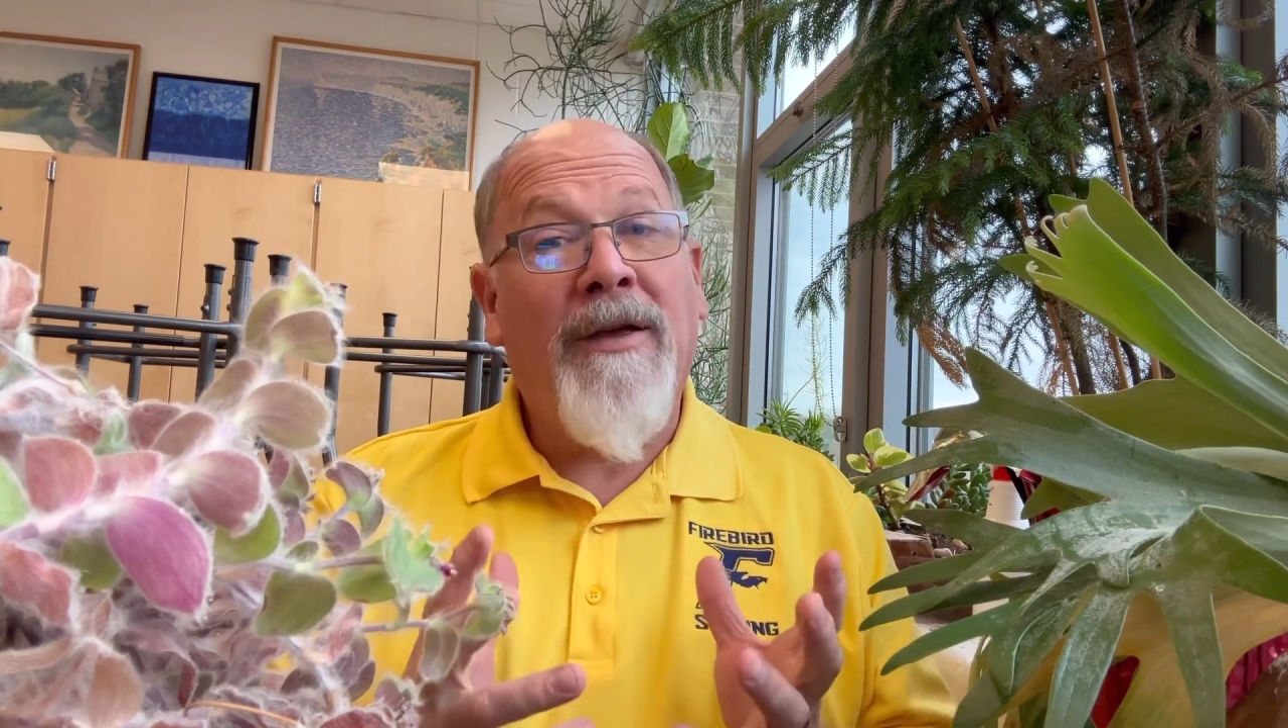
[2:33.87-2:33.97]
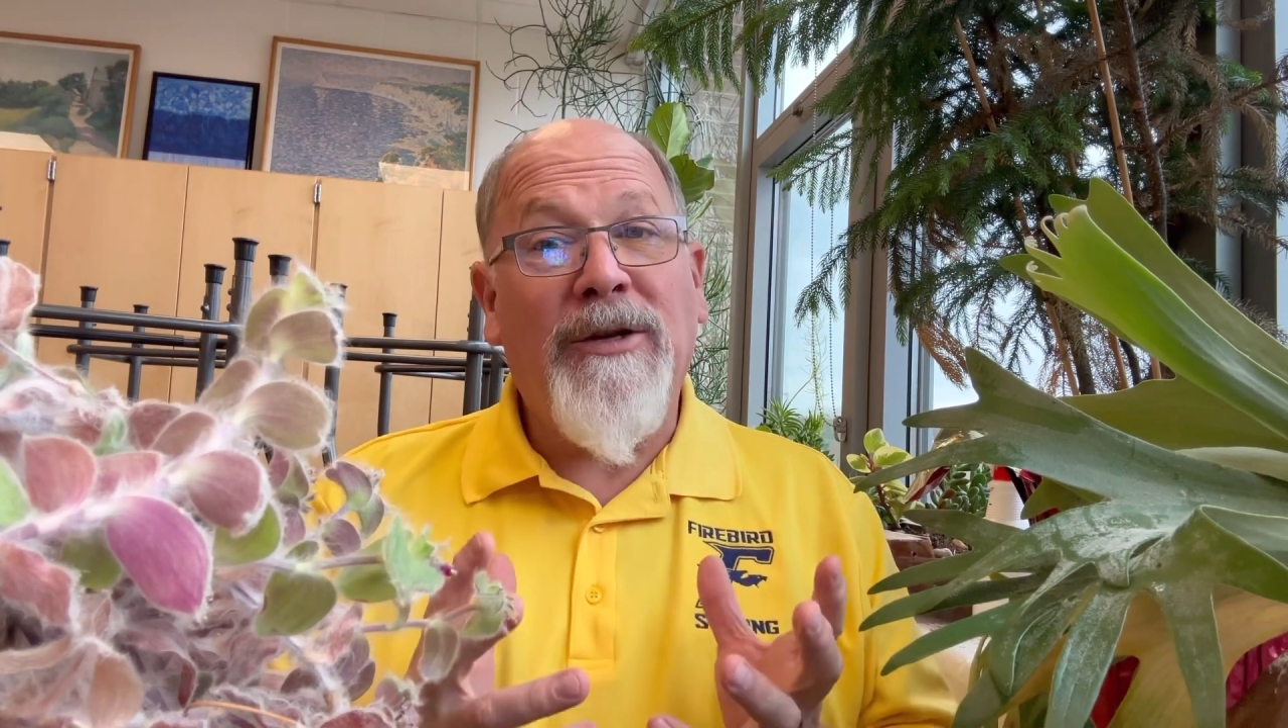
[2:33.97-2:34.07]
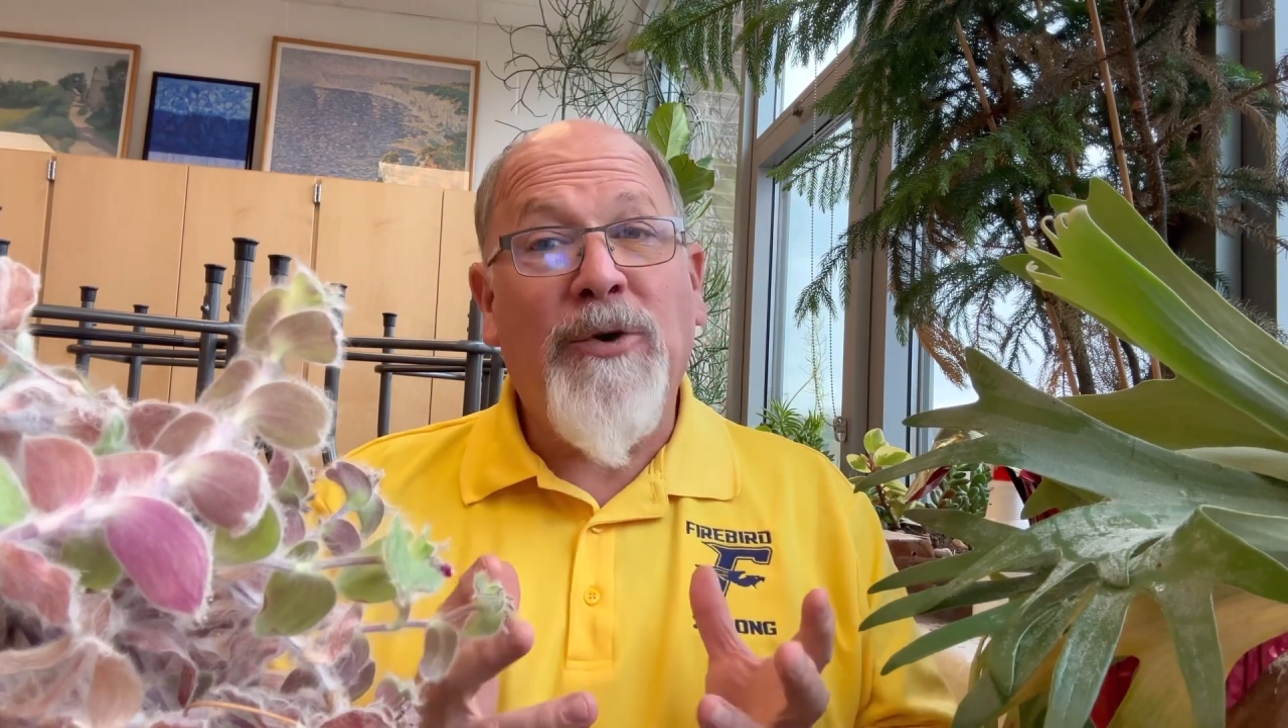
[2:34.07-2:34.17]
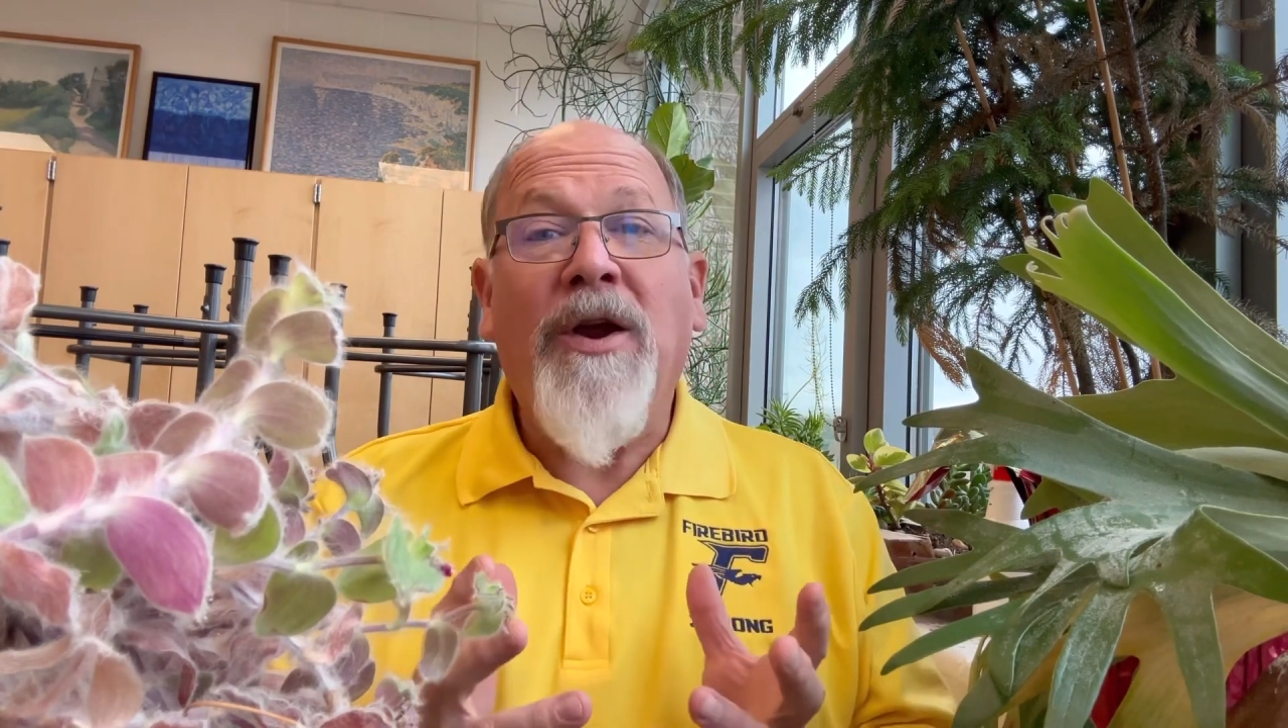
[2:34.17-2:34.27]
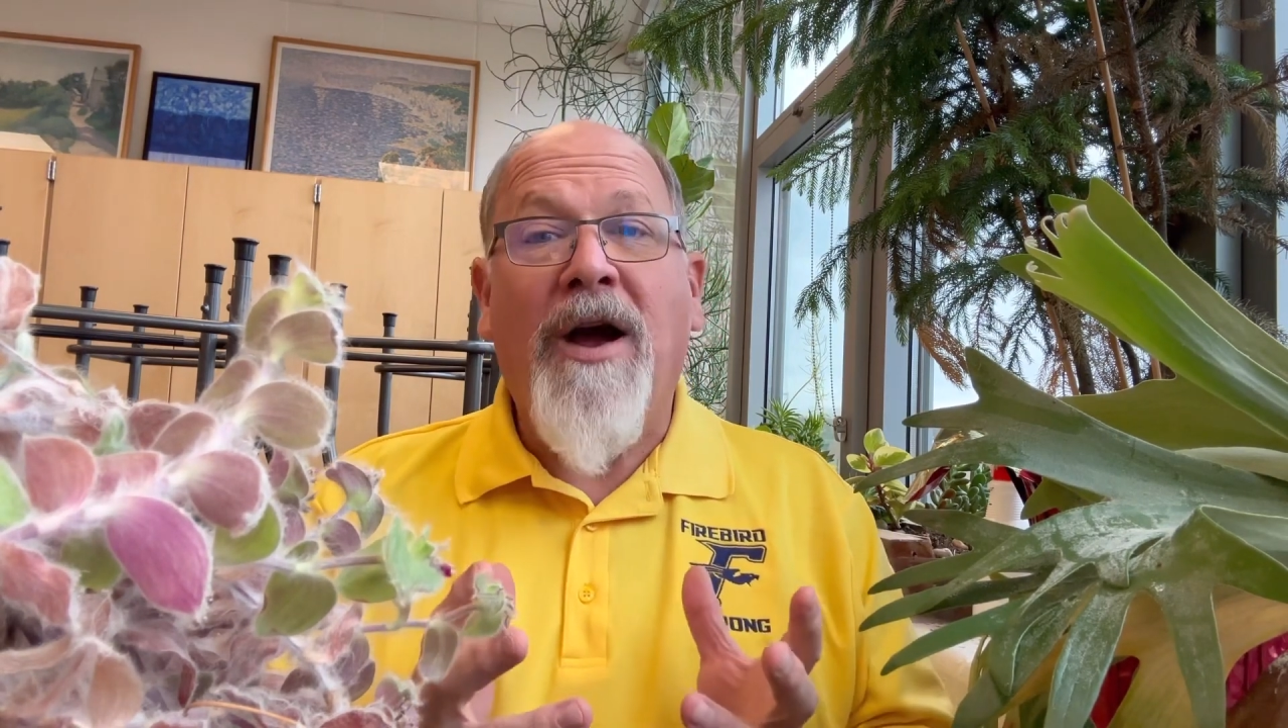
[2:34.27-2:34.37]

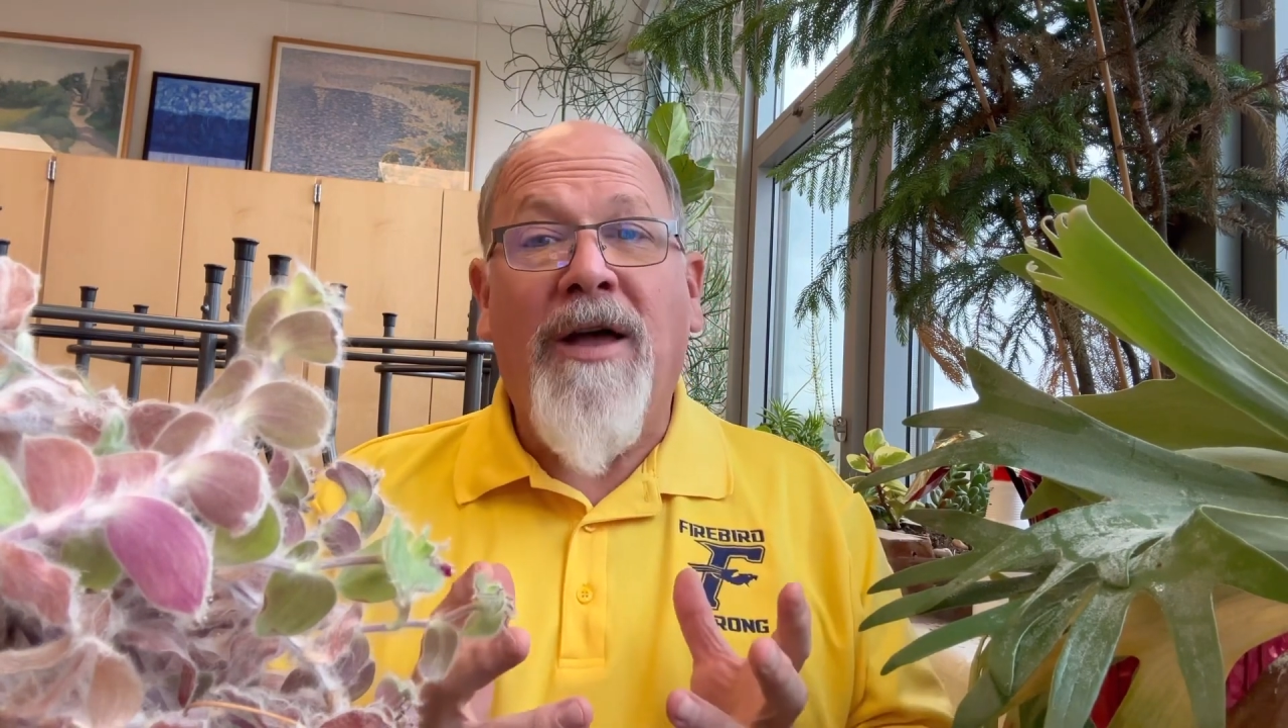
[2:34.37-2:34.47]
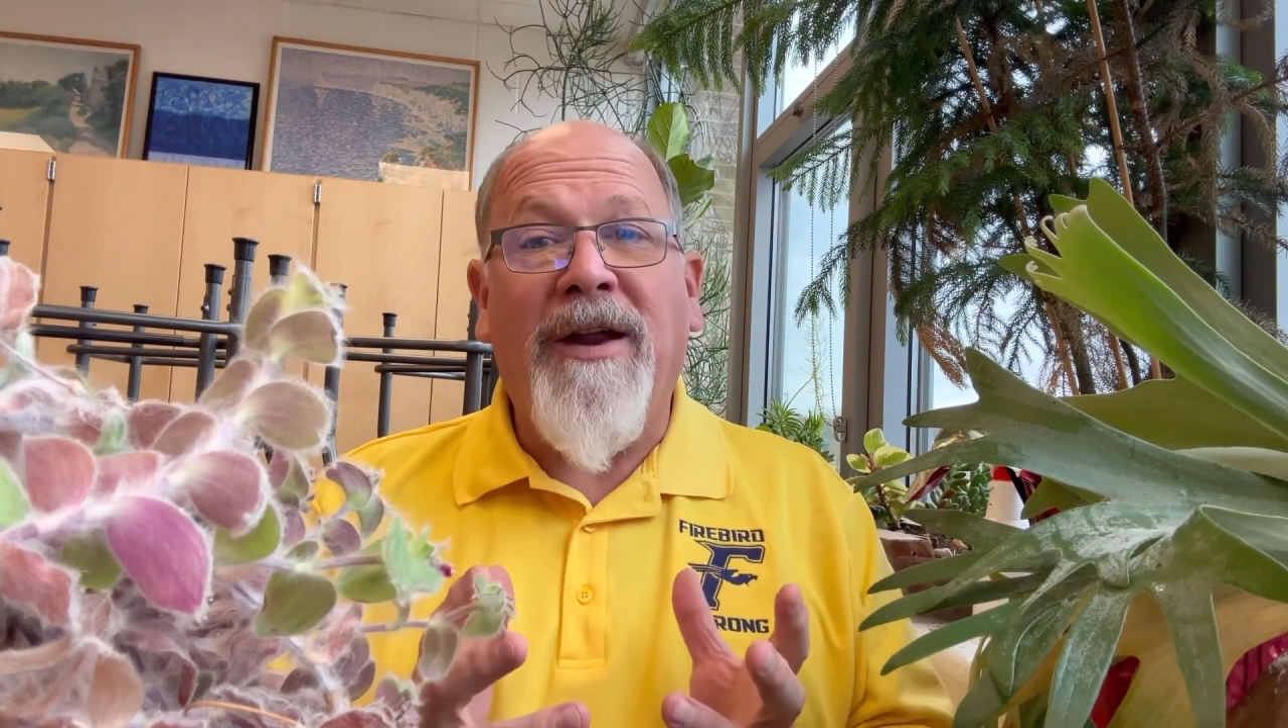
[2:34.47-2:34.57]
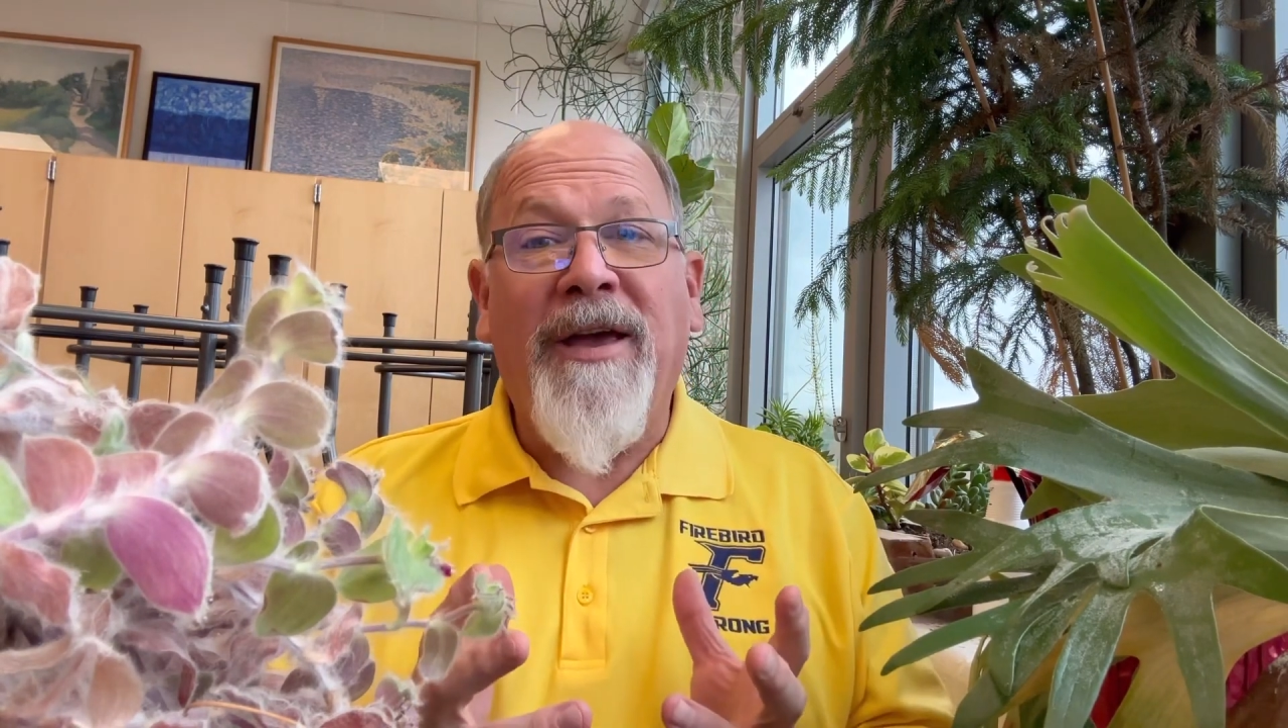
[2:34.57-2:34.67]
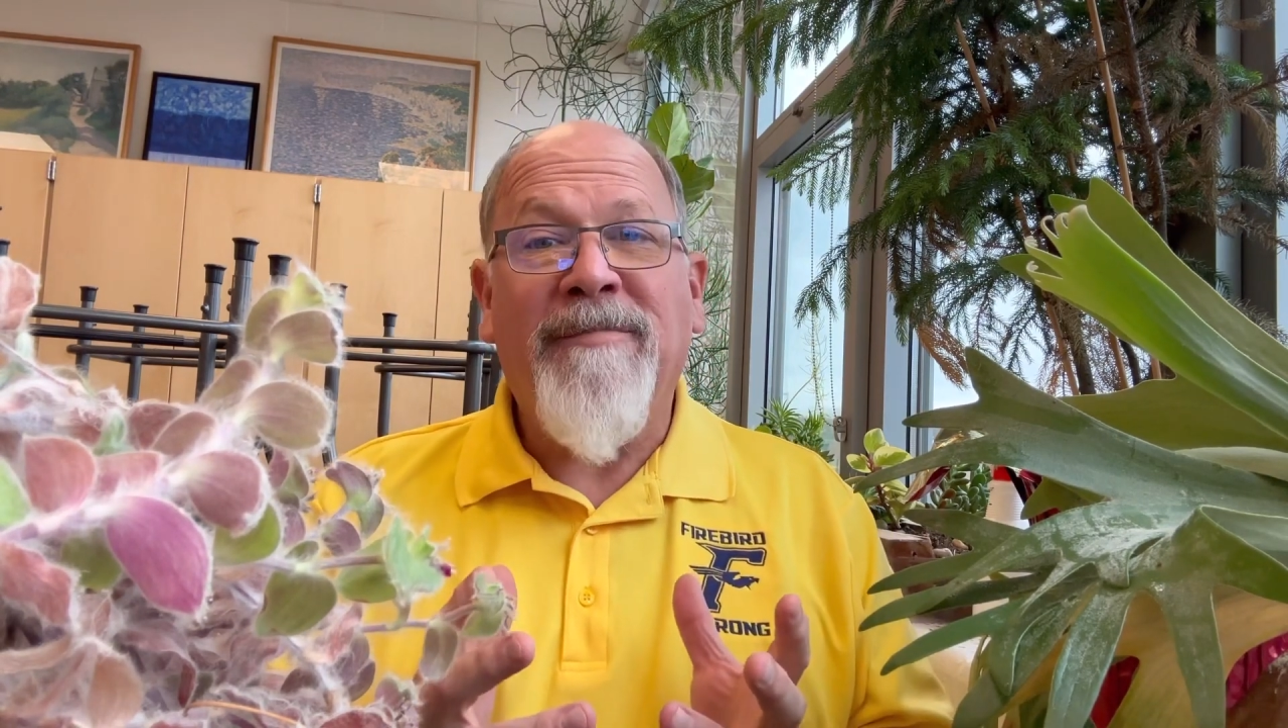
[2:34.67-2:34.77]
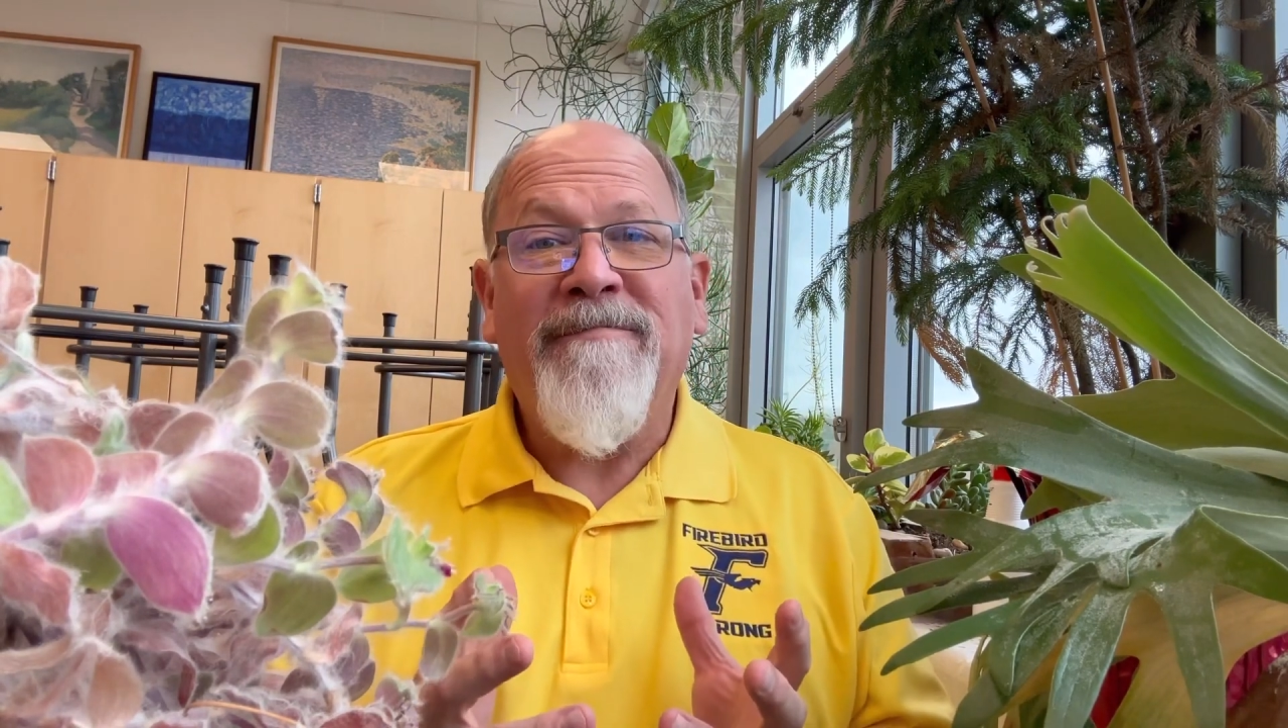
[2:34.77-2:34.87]
enjoy your holiday.